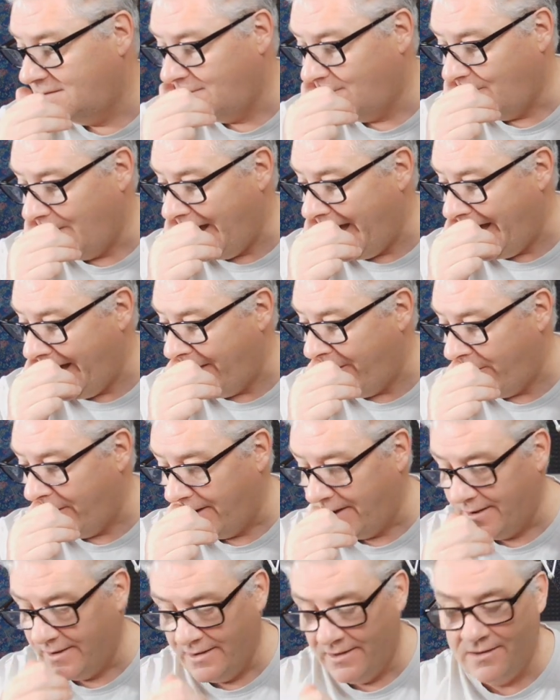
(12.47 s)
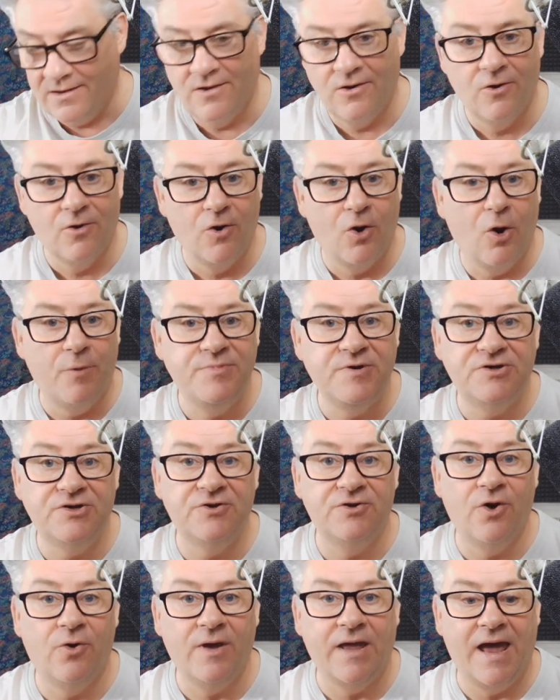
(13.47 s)
Wow. Hope you're
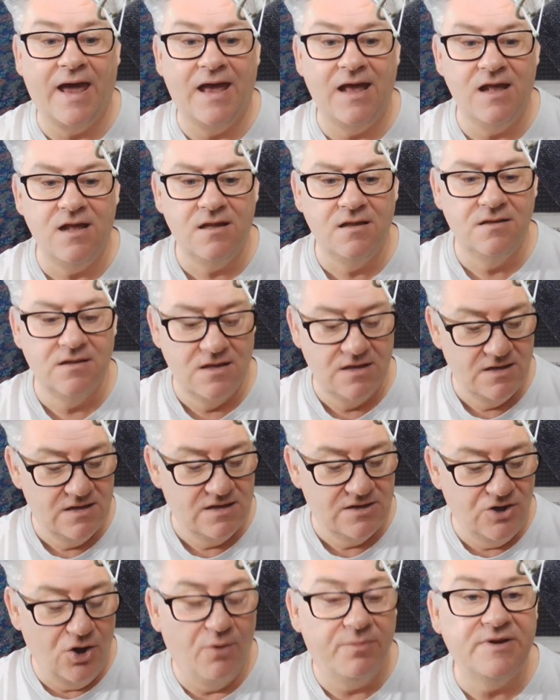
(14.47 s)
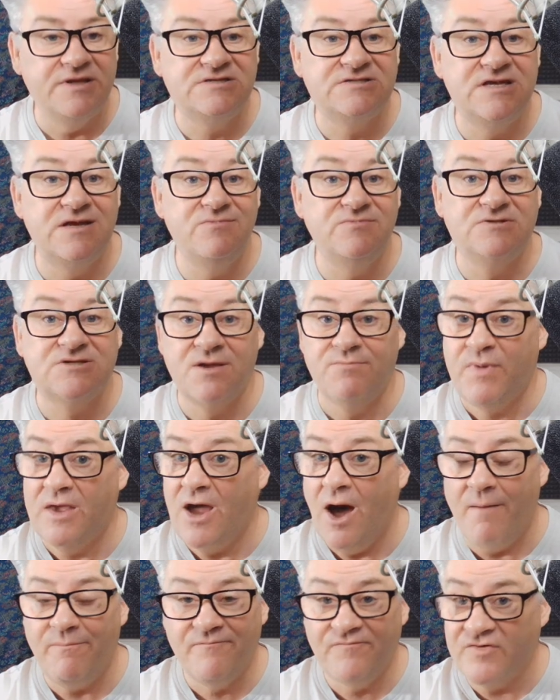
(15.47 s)
doing okay. Nobody seems to
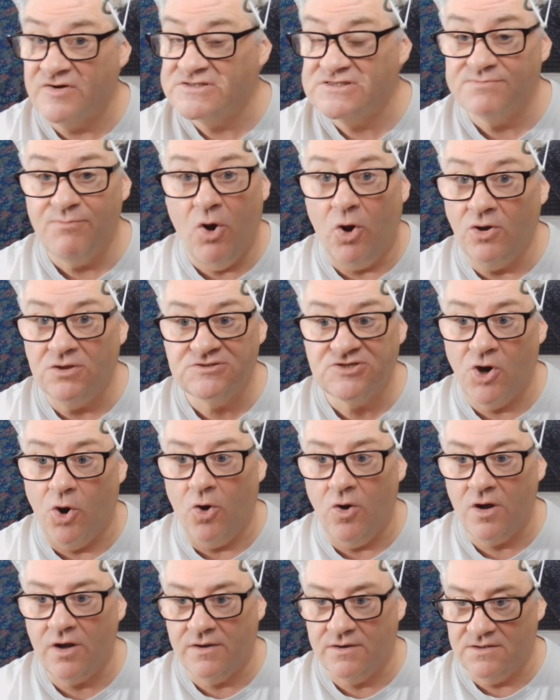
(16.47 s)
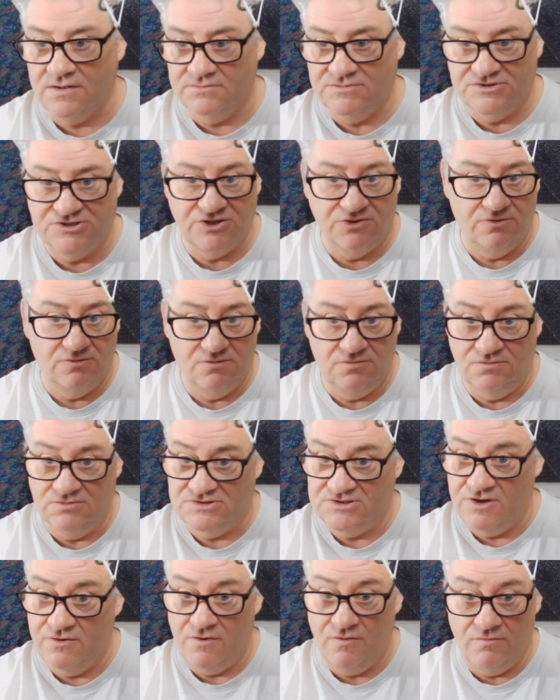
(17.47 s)
be up for small talk due
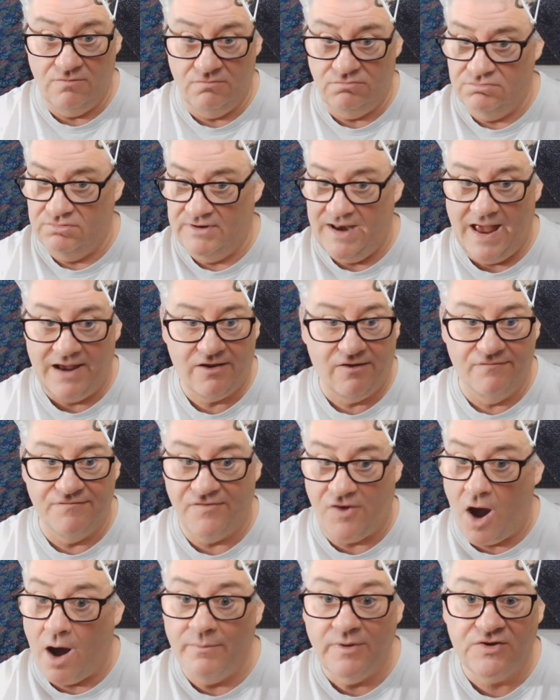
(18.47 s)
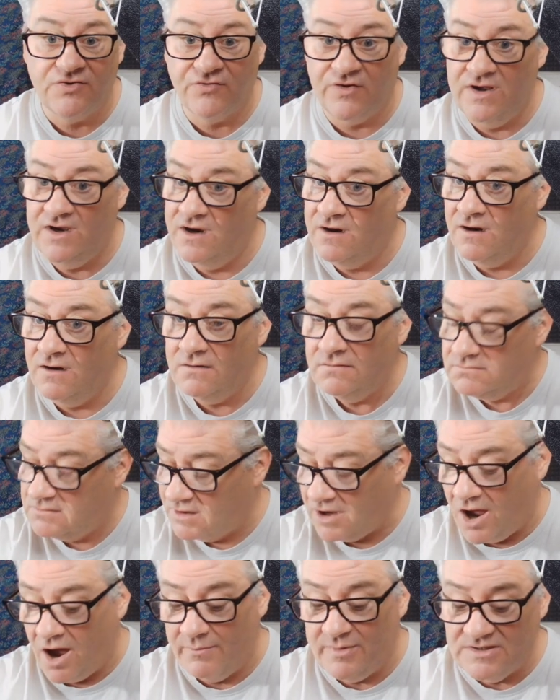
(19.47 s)
to lack of commentary here.
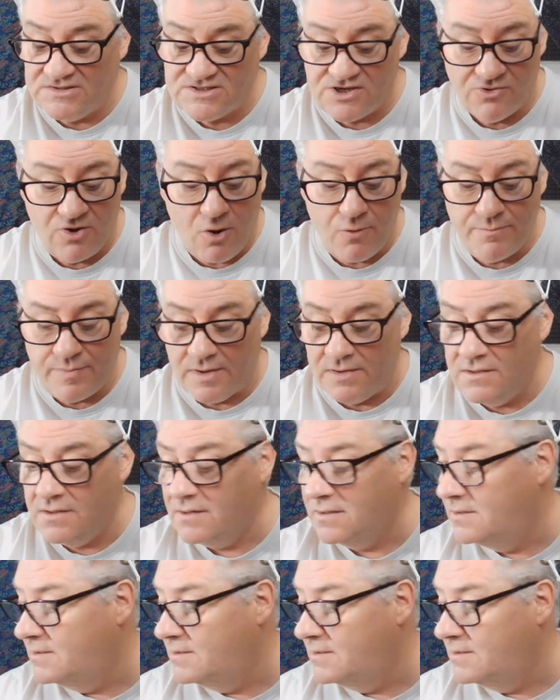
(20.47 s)
The comments are open.